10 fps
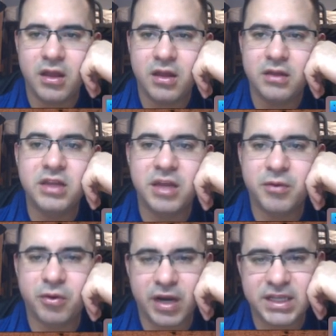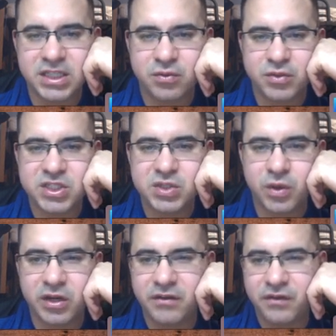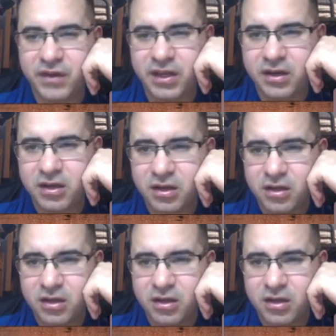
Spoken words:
Dip correction was 20 feet.